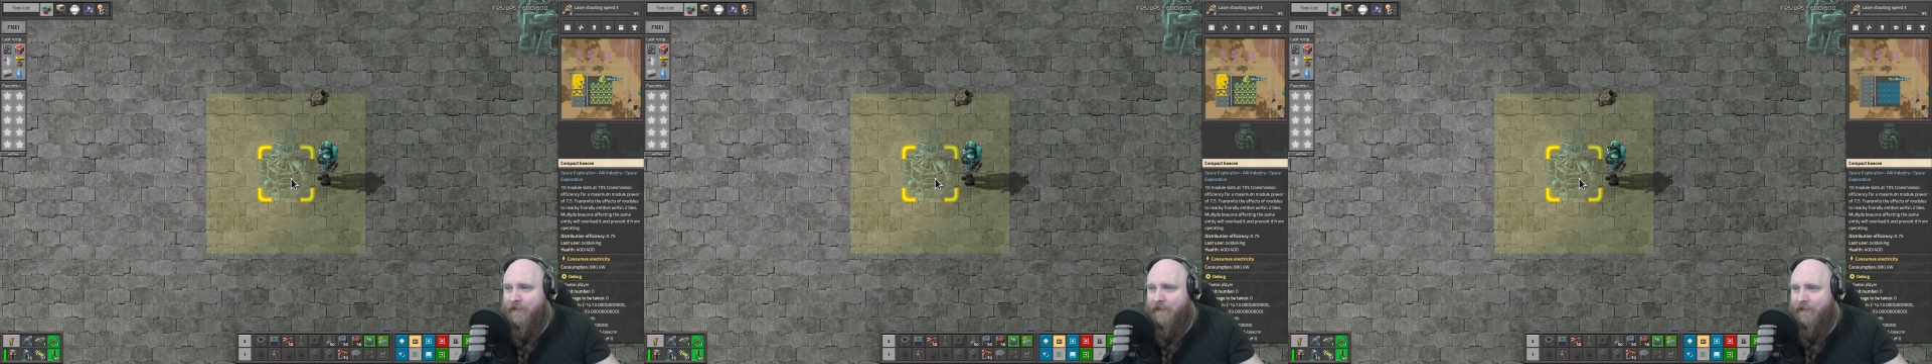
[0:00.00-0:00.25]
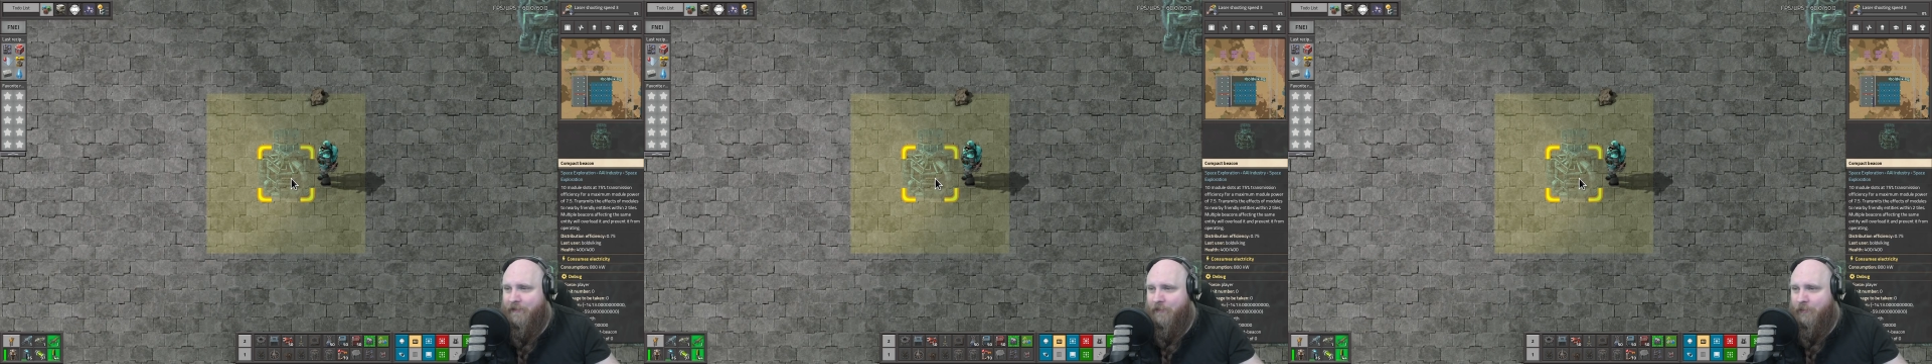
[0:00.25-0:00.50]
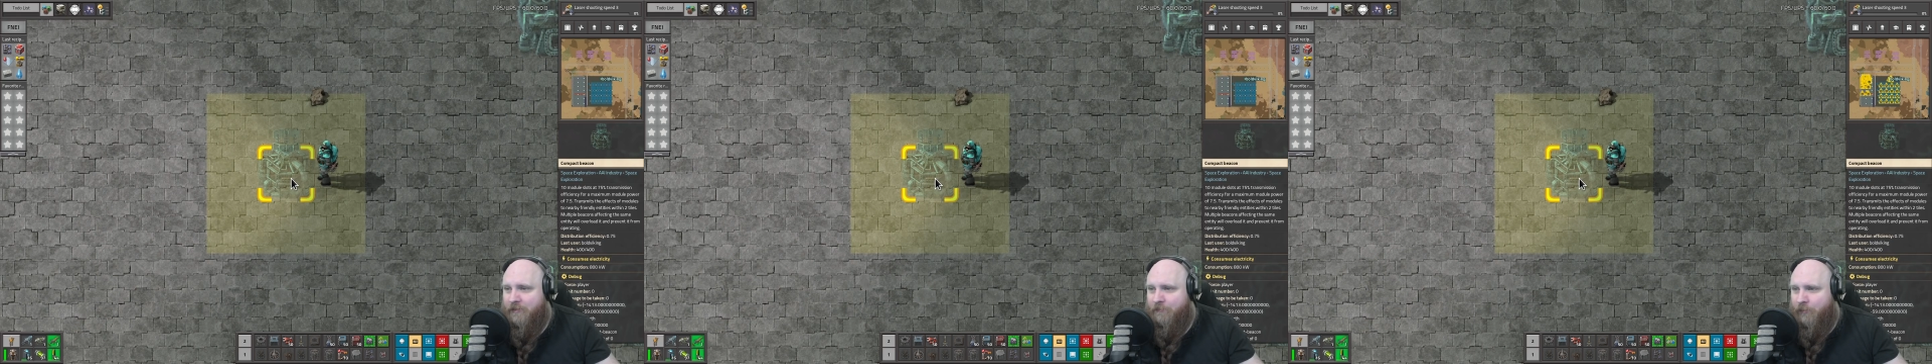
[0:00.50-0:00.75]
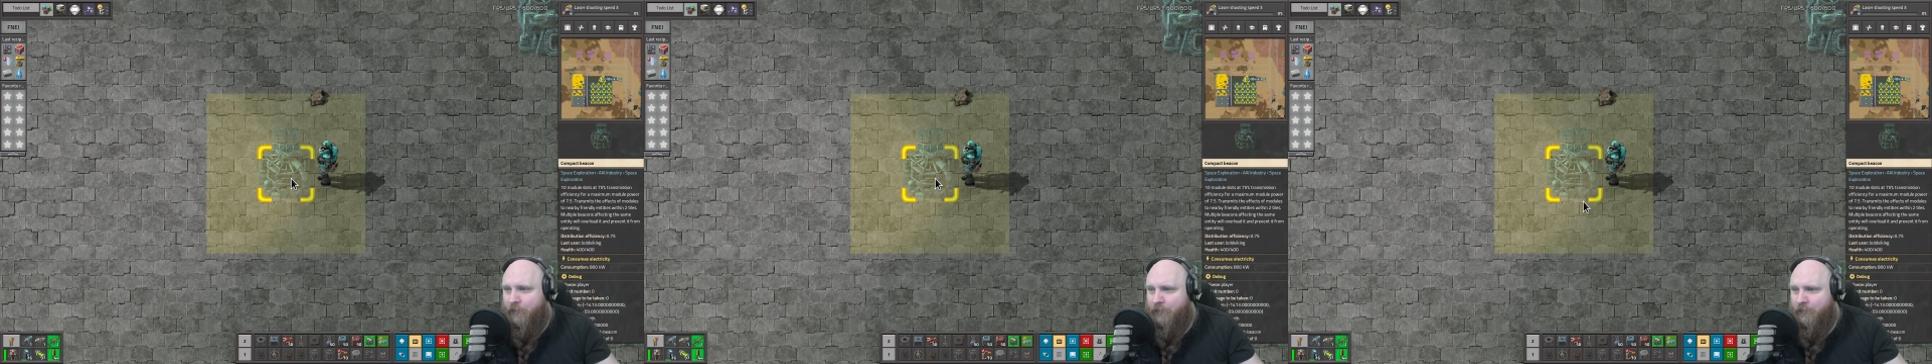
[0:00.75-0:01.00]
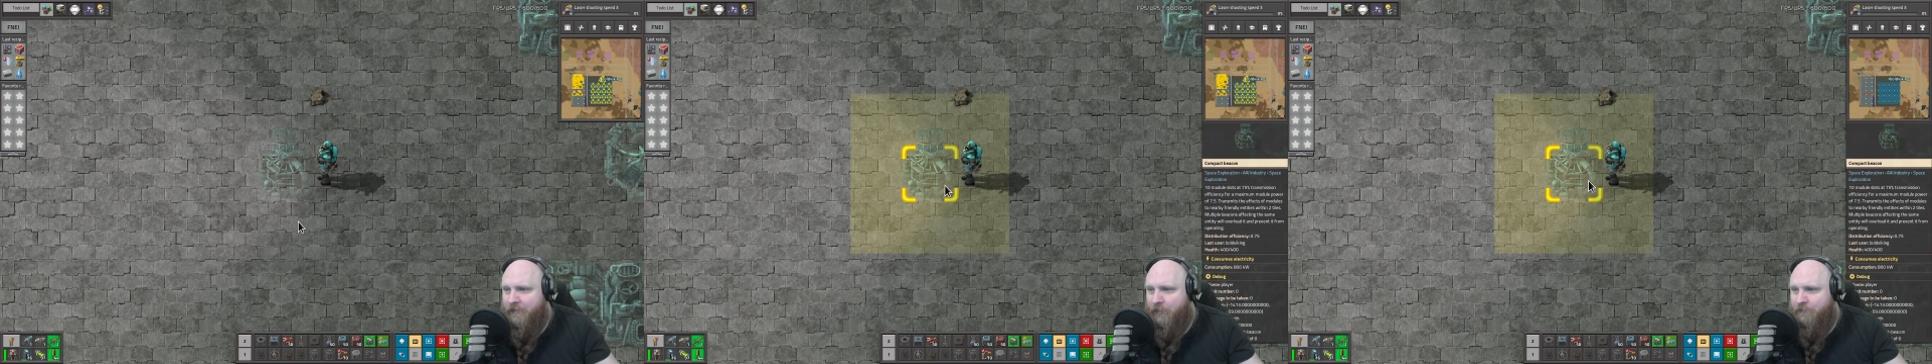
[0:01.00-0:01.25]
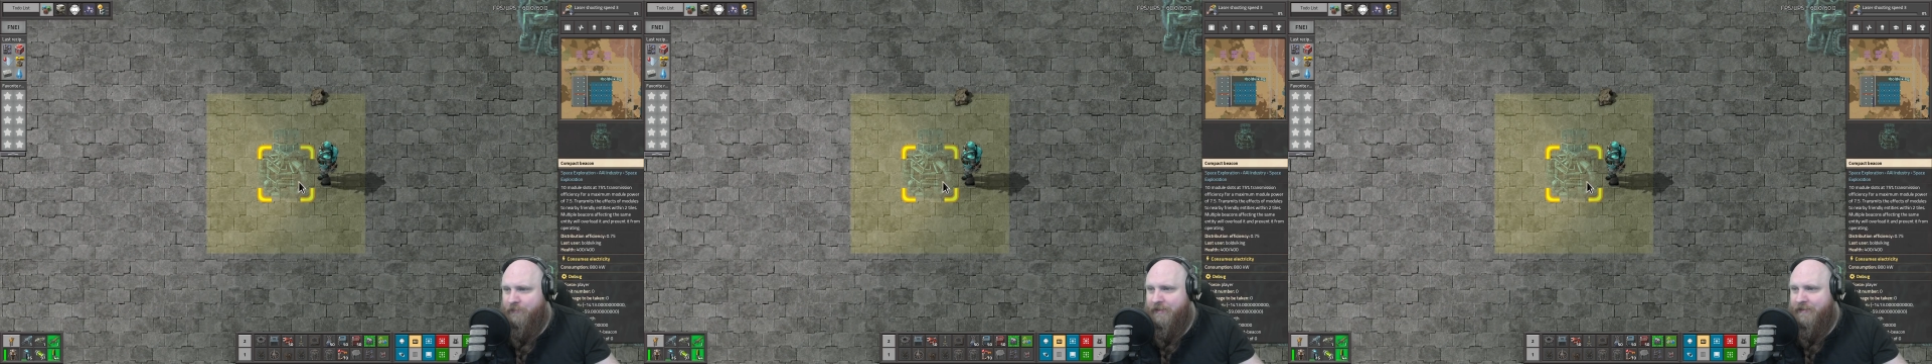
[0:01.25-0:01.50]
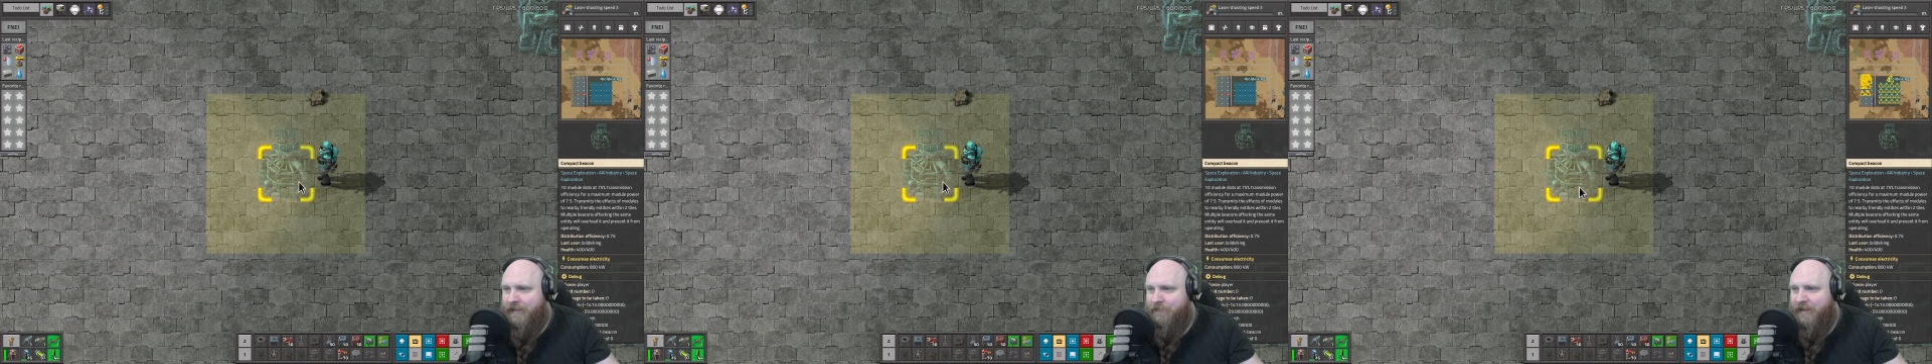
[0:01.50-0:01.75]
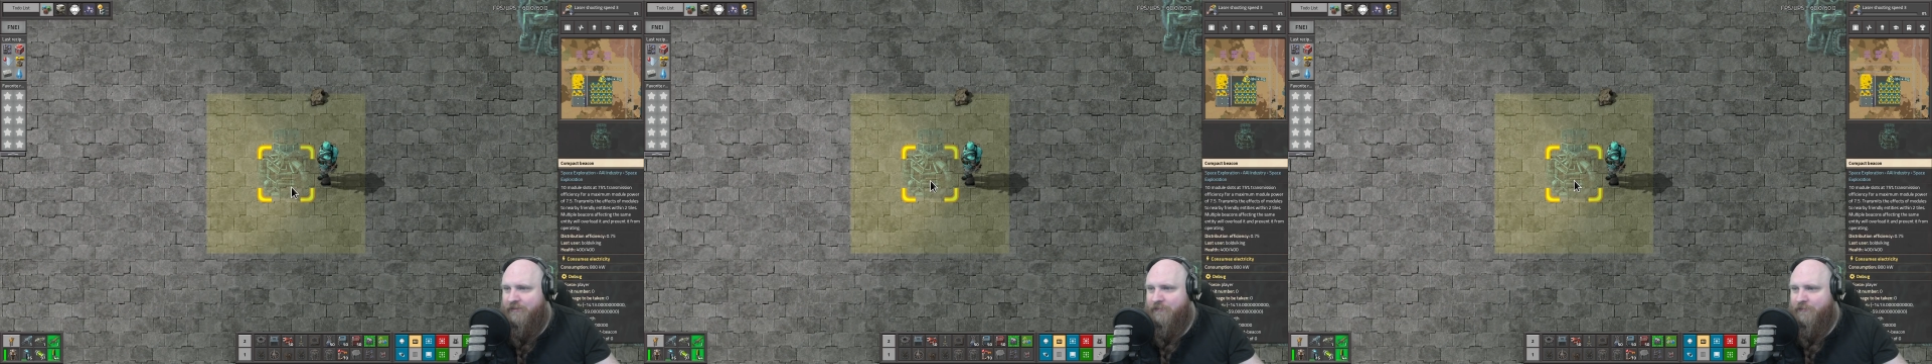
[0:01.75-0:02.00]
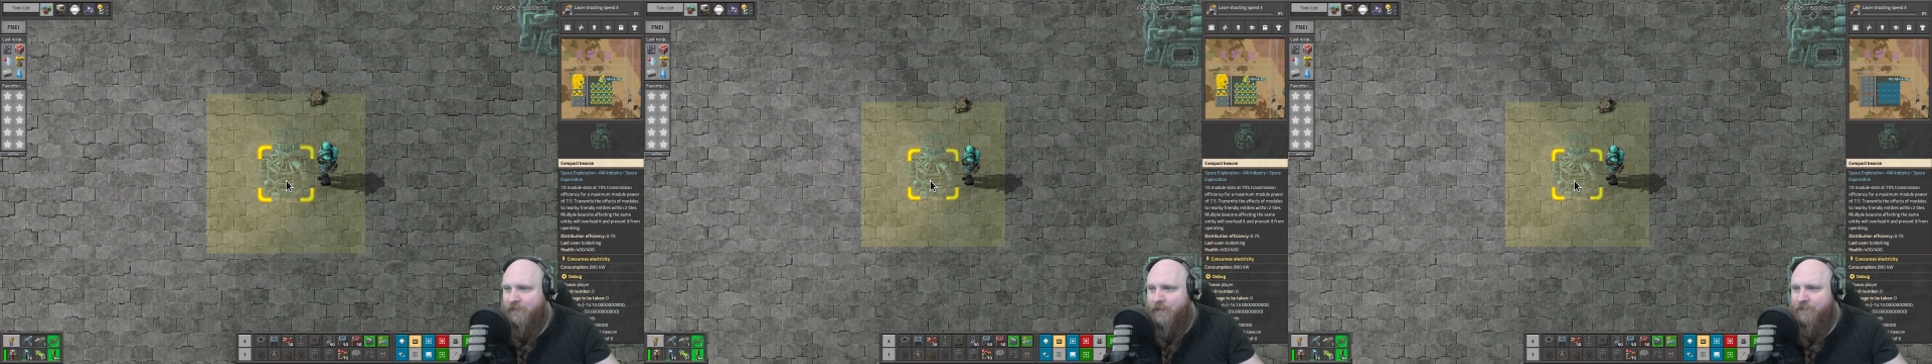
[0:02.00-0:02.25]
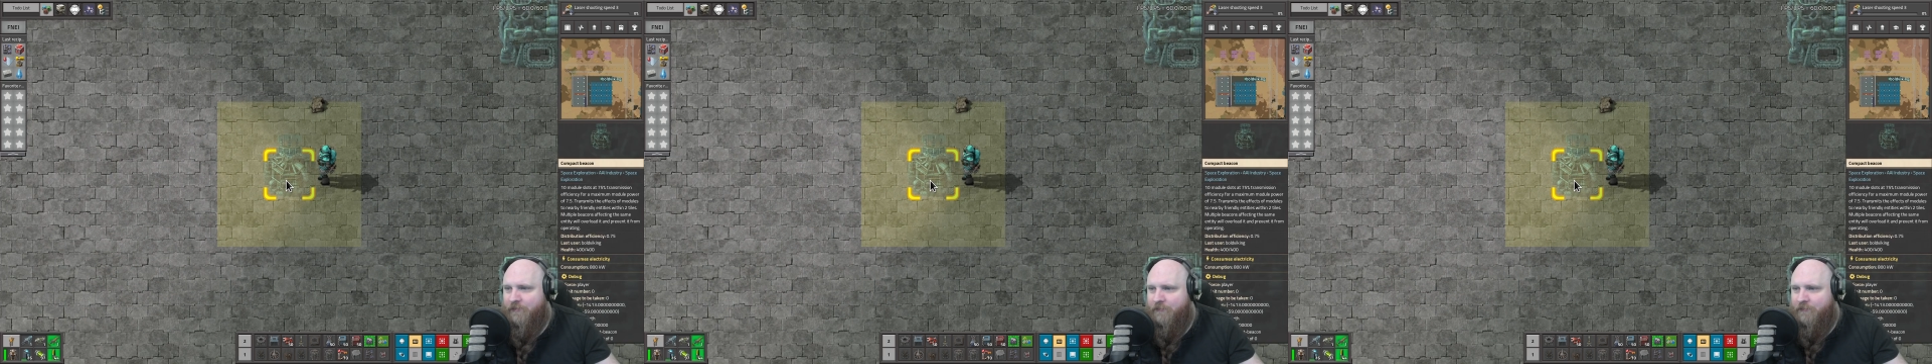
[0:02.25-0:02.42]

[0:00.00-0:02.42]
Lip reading: or the old beacon animation from